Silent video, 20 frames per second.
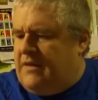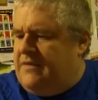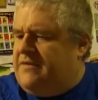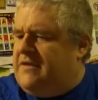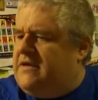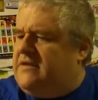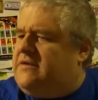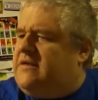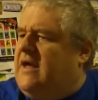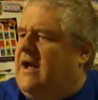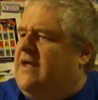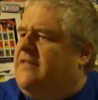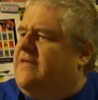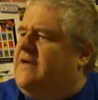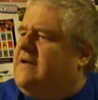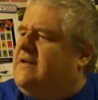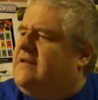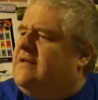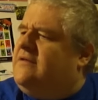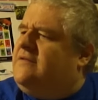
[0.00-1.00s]
this, I
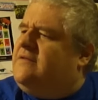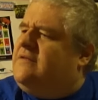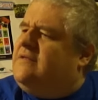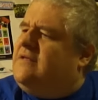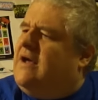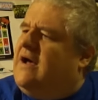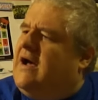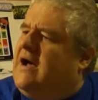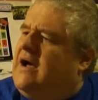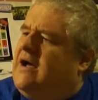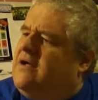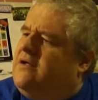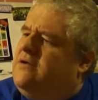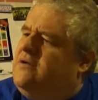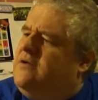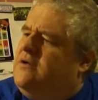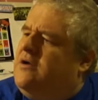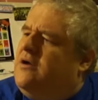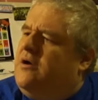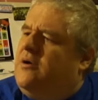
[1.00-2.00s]
think this uh,
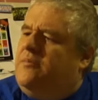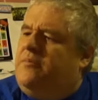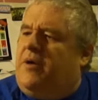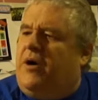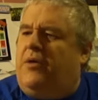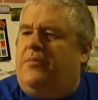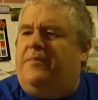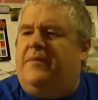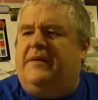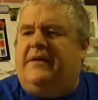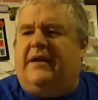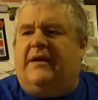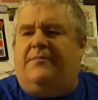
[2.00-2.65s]
pulpa